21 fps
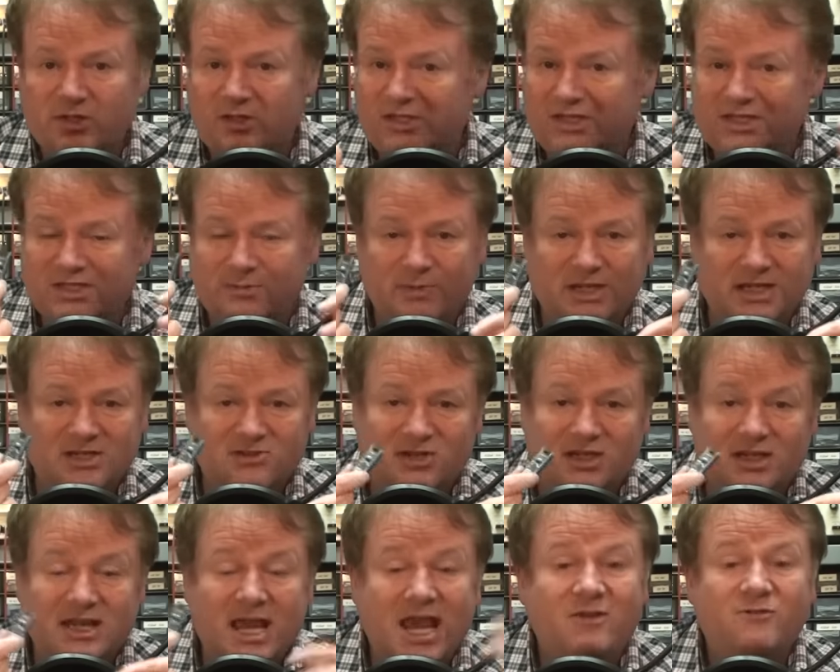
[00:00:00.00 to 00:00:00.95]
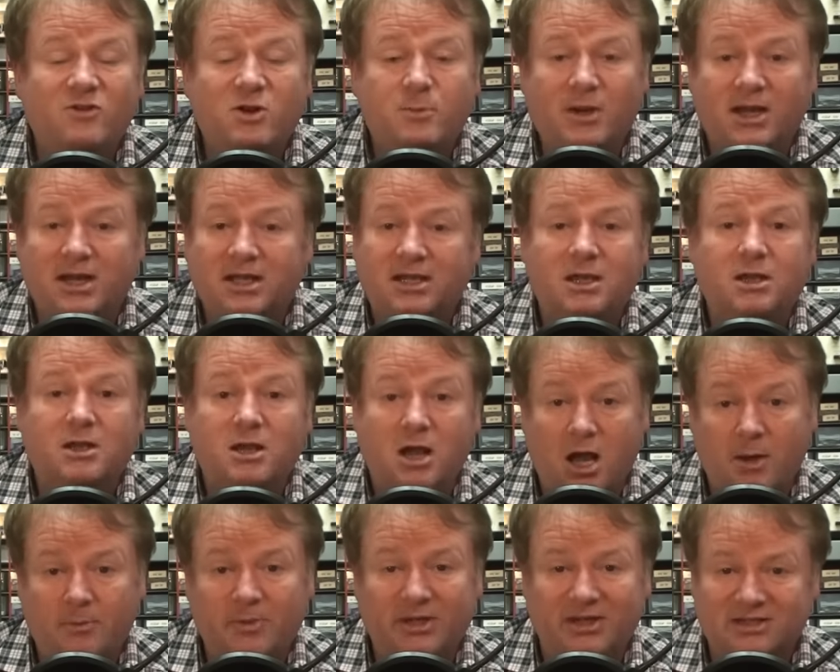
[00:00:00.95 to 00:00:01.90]
This means that everybody can
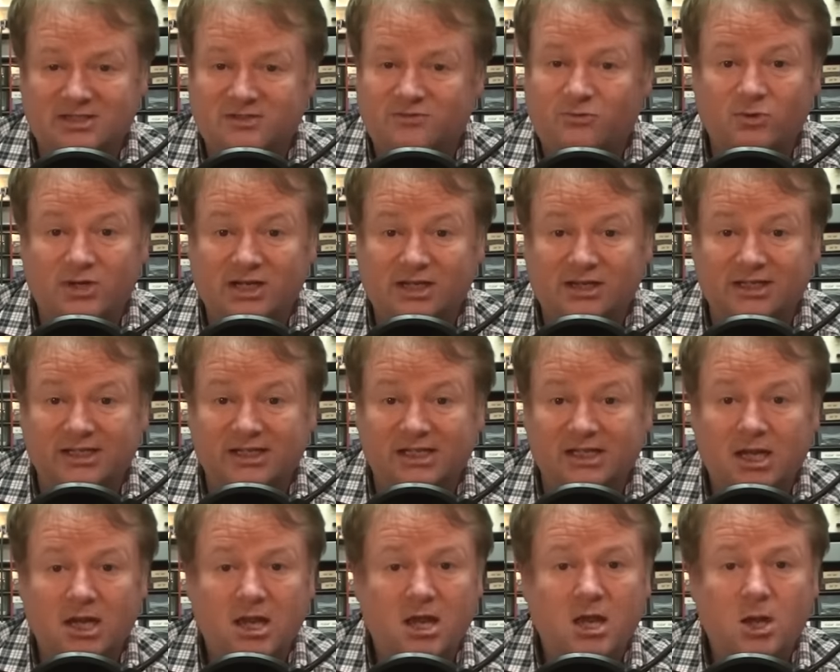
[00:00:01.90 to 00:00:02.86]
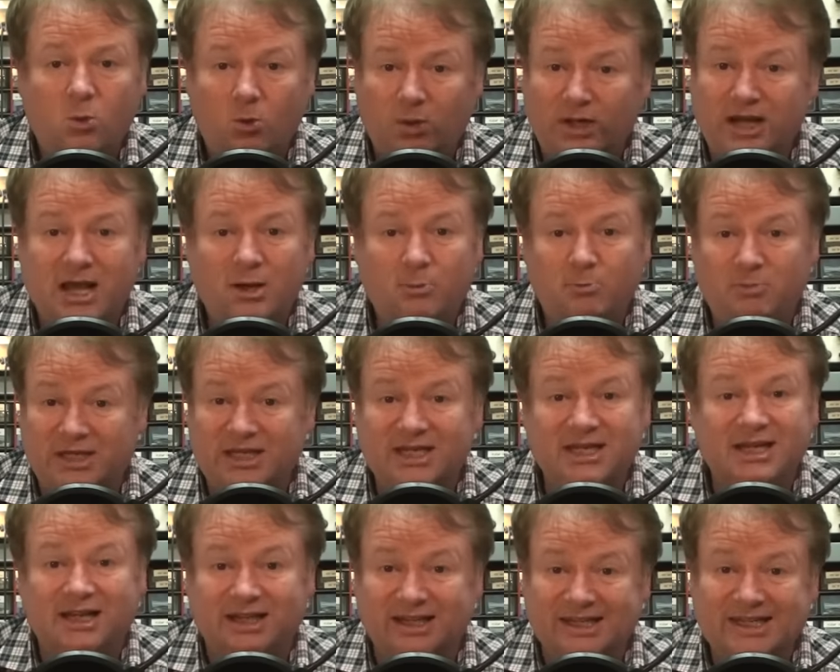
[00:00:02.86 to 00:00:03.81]
copy this freely without
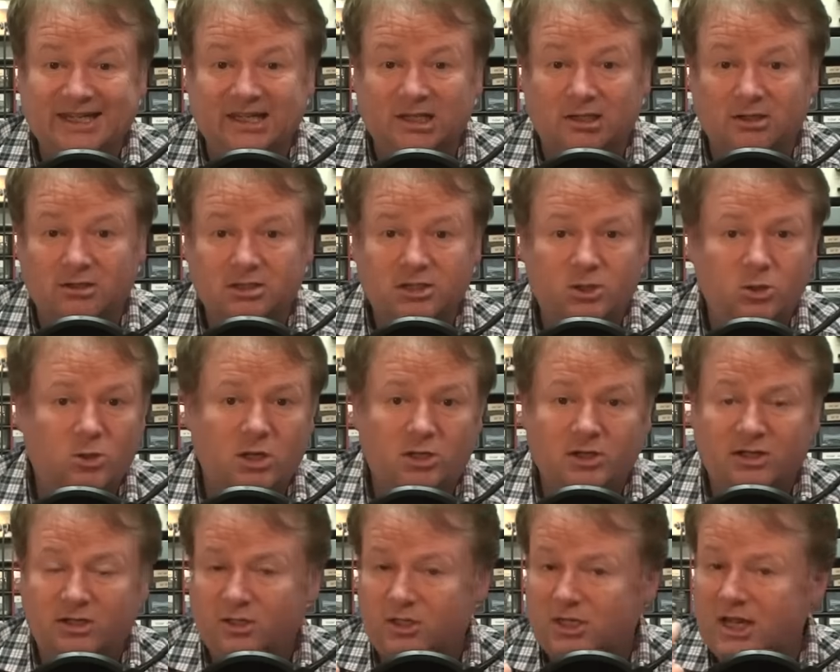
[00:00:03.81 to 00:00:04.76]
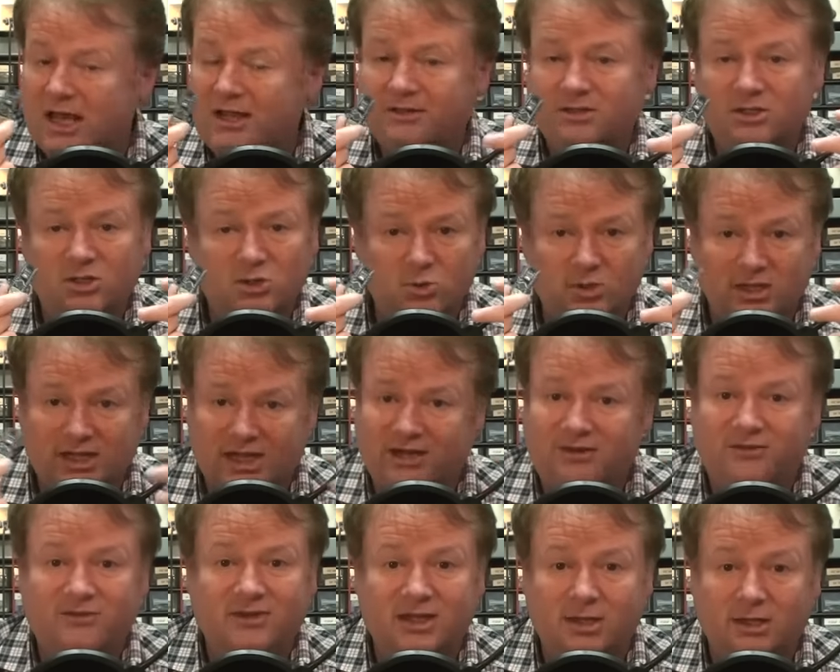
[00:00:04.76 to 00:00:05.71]
being illegal. You're not doing
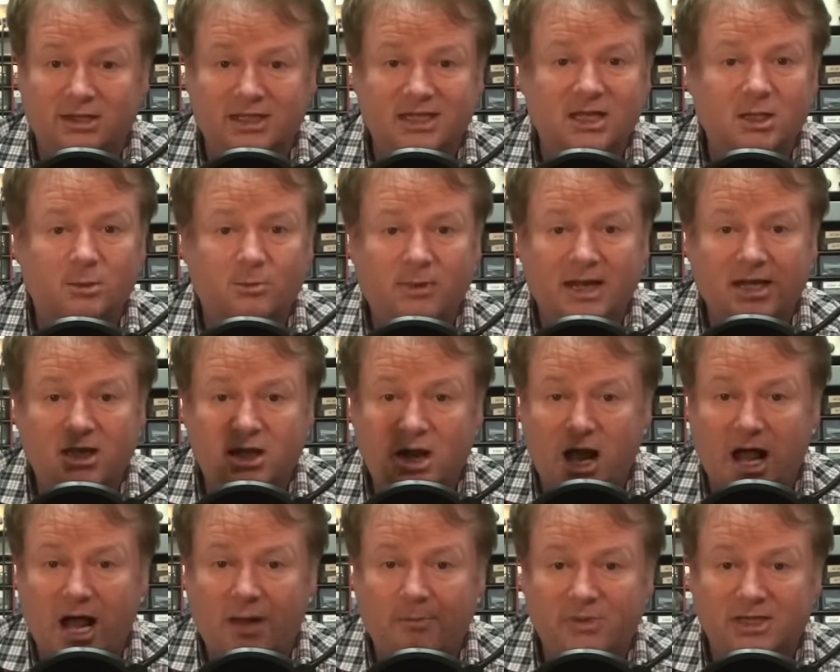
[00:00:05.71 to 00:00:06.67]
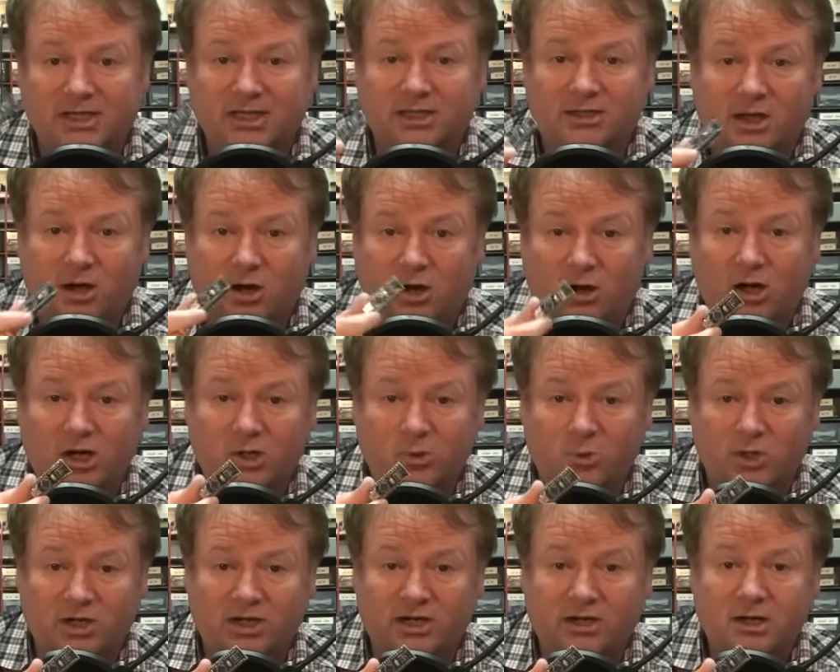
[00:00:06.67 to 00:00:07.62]
anything illegal by copying the
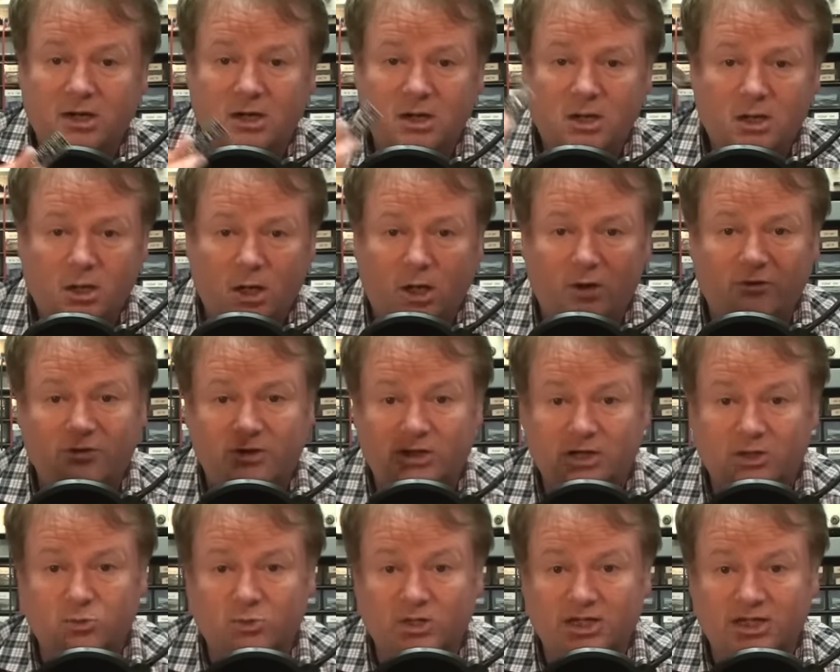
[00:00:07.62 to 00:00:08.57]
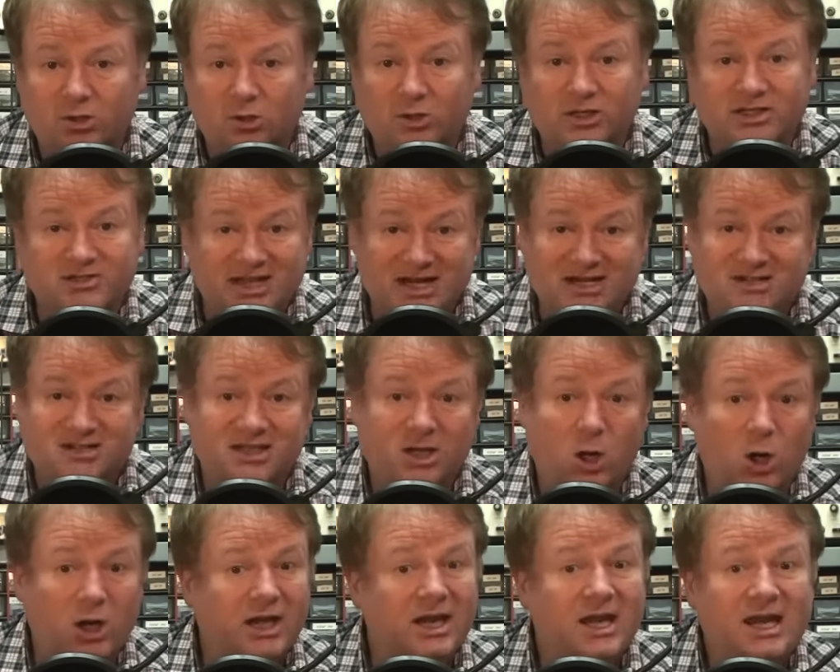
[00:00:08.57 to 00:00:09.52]
hardware of an Arduino. It's actually
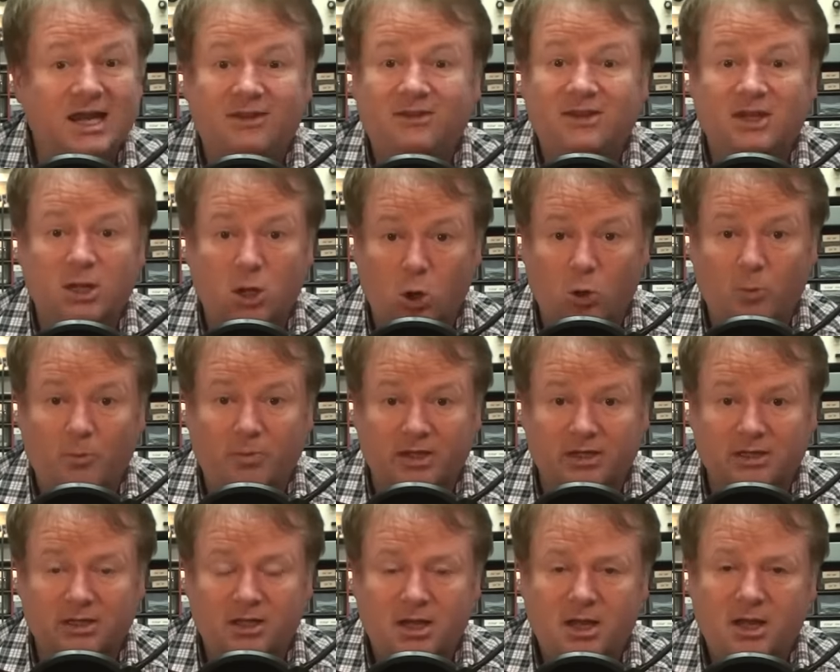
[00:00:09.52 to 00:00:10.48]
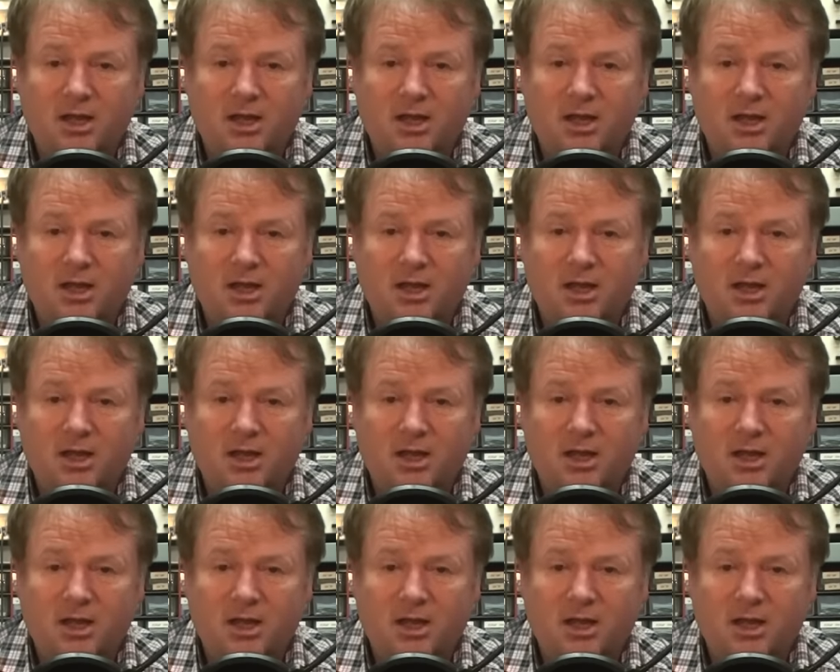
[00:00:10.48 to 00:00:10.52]
in the open.